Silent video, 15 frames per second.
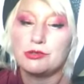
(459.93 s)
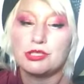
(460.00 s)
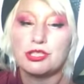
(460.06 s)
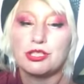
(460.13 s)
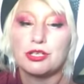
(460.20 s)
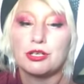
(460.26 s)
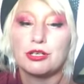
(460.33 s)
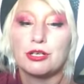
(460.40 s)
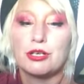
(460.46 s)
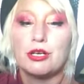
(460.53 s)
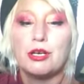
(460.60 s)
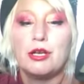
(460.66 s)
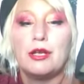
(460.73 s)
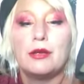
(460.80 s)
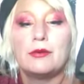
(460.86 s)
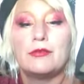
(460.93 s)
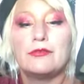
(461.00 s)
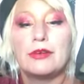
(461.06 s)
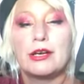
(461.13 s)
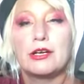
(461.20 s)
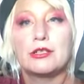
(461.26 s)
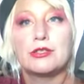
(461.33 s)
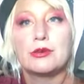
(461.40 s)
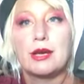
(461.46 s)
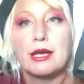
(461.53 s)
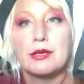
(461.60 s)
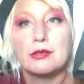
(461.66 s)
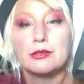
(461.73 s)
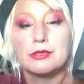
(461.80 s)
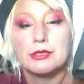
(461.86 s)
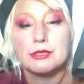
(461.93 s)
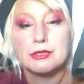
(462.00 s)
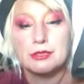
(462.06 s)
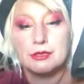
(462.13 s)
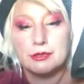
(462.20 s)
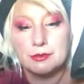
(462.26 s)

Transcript: ensure fair trials.